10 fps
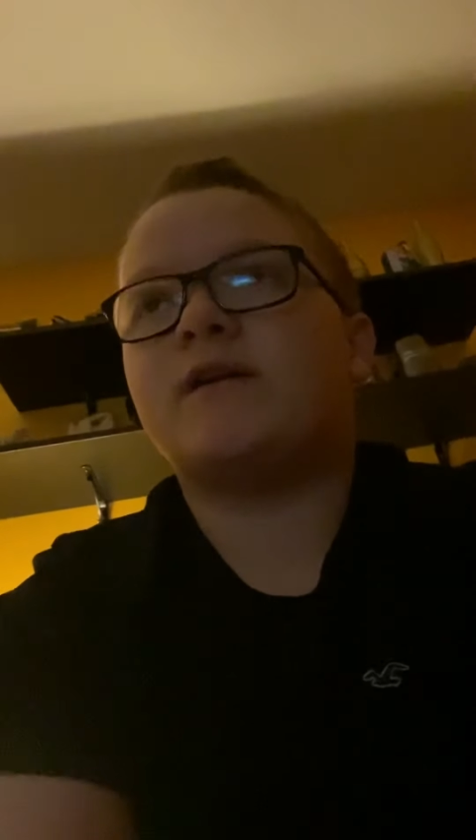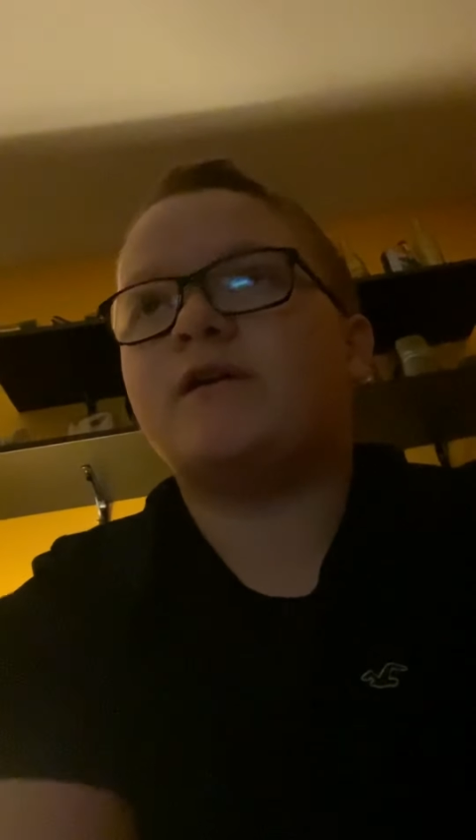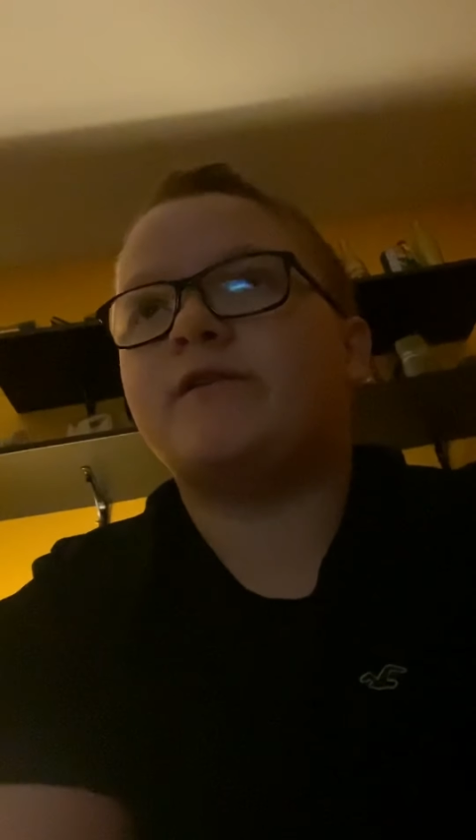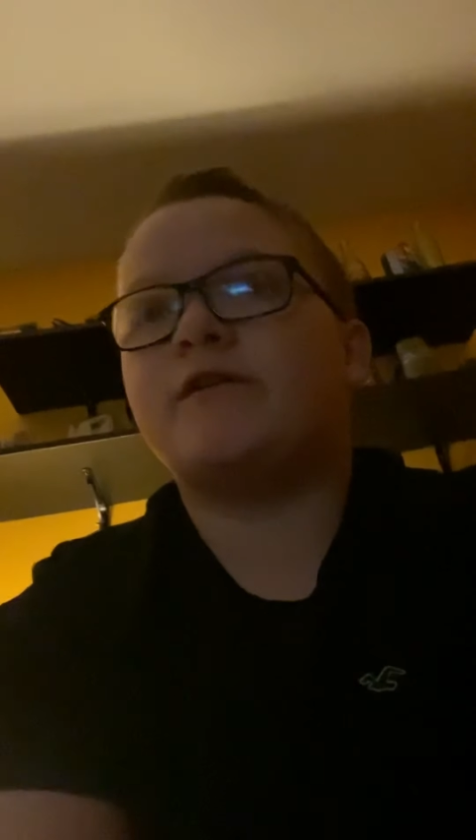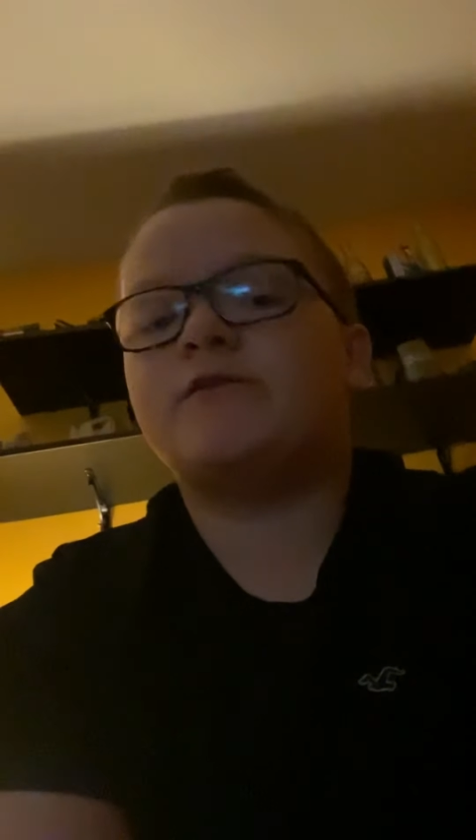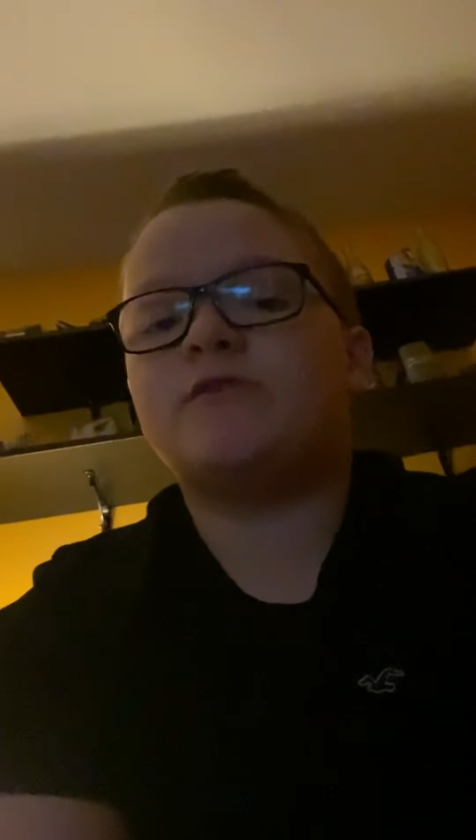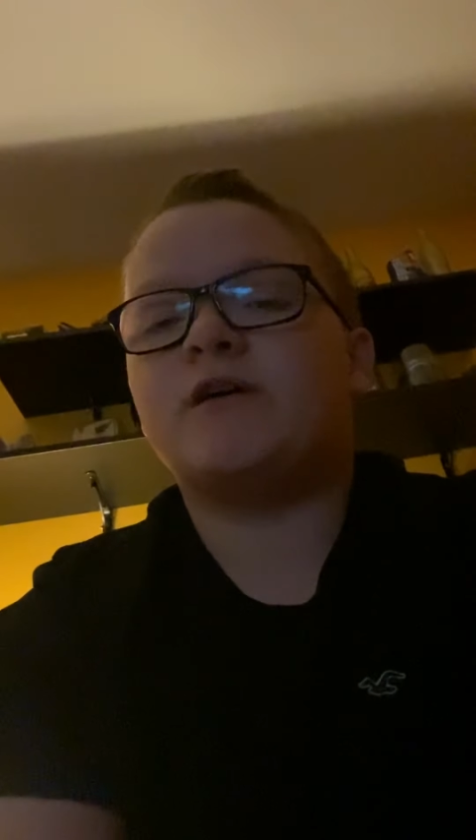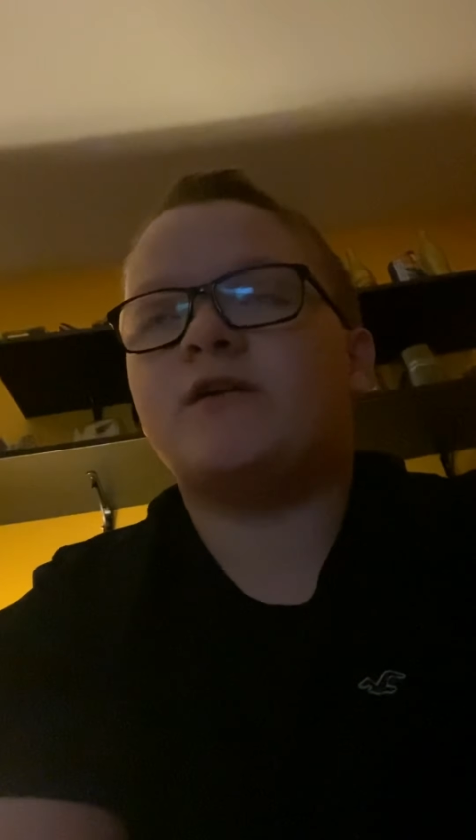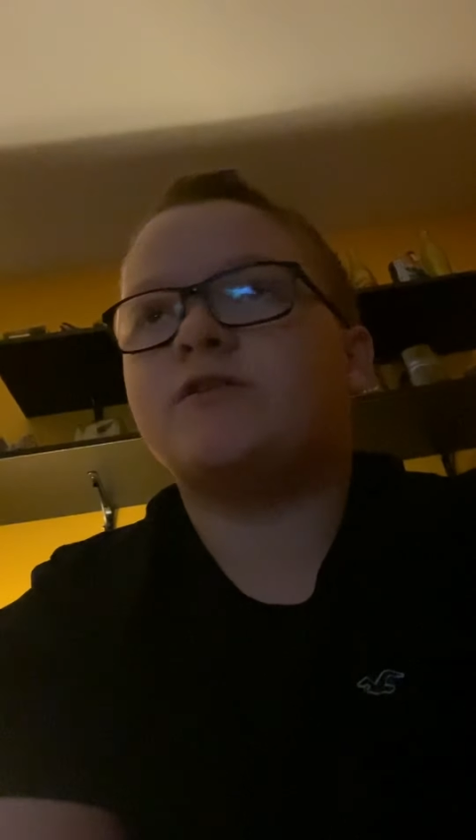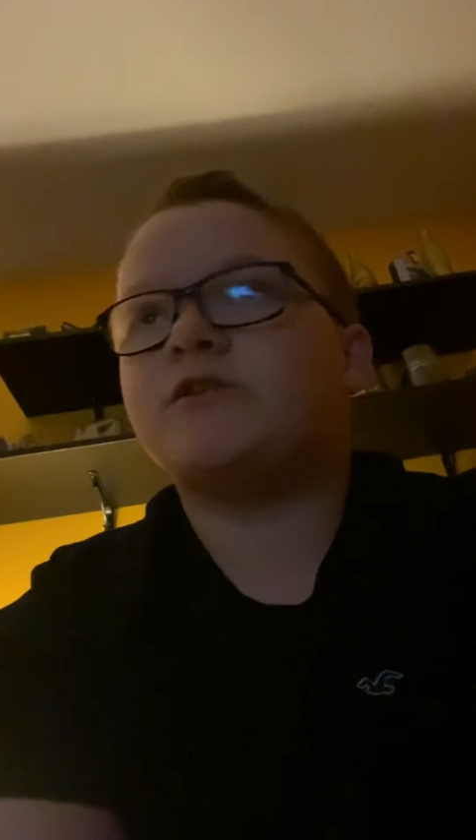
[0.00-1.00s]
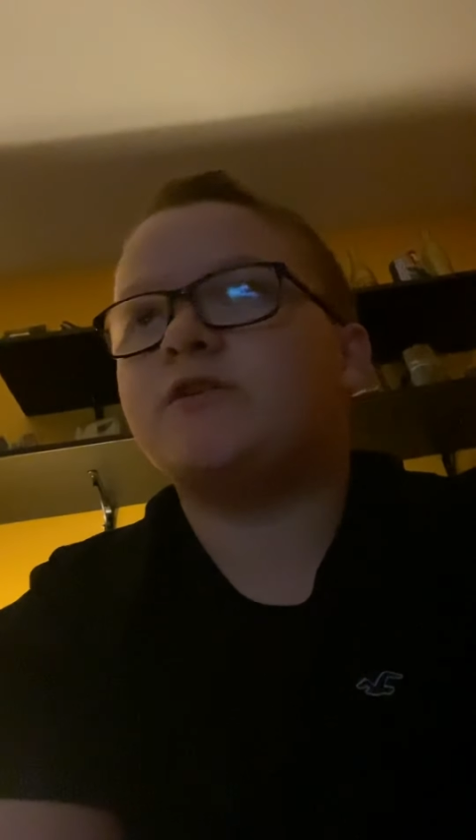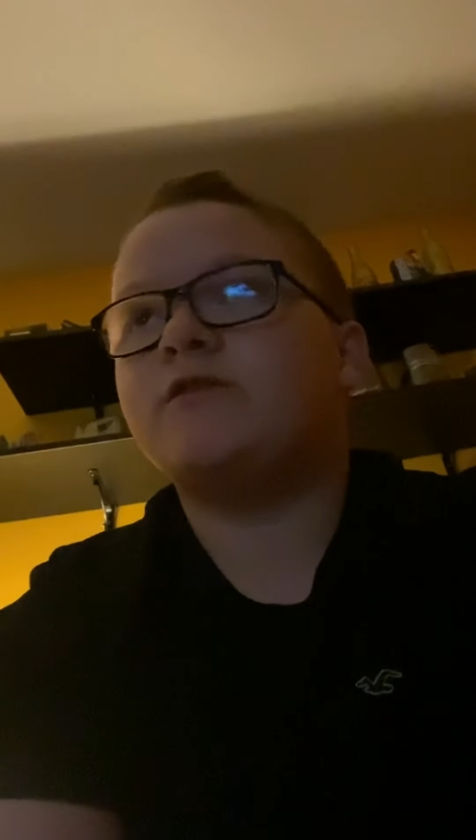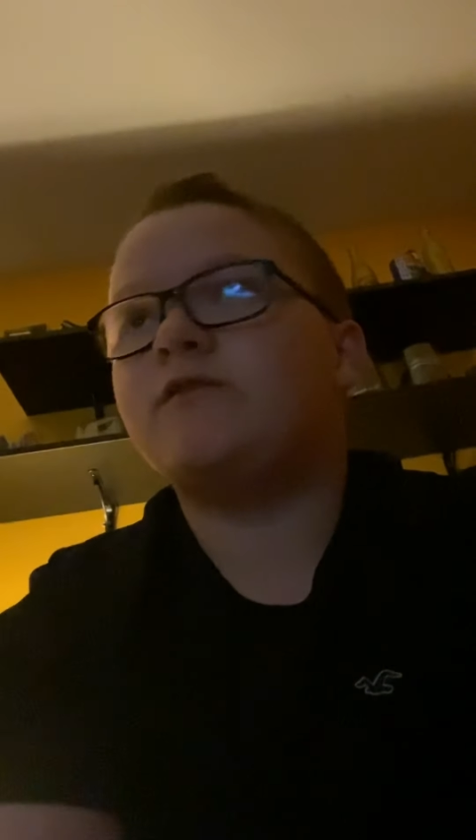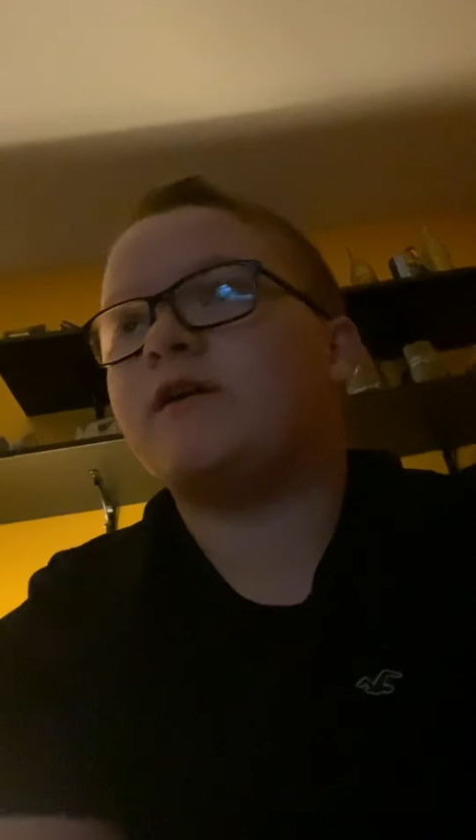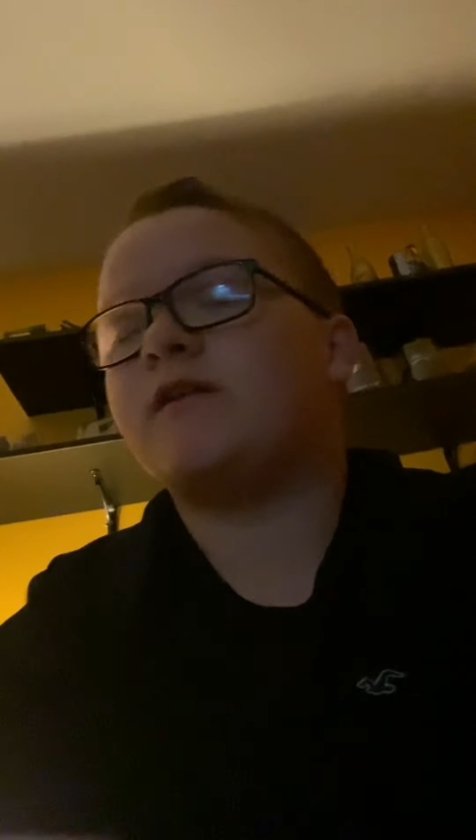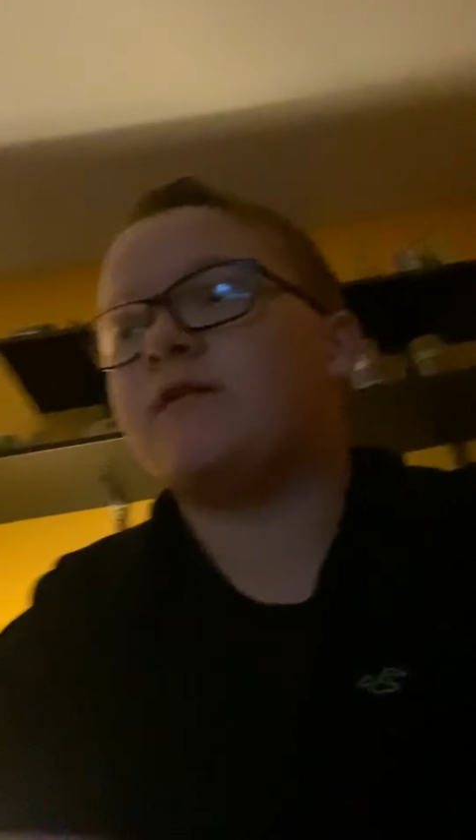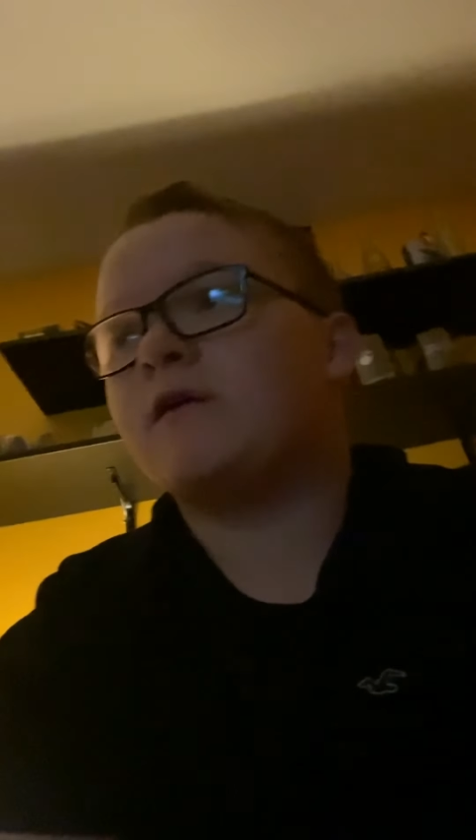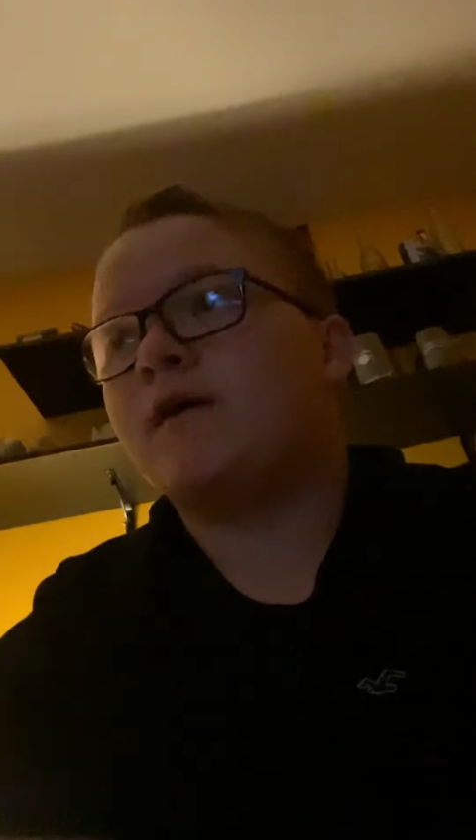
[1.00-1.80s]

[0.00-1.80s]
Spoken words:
a good coach at LSU. And,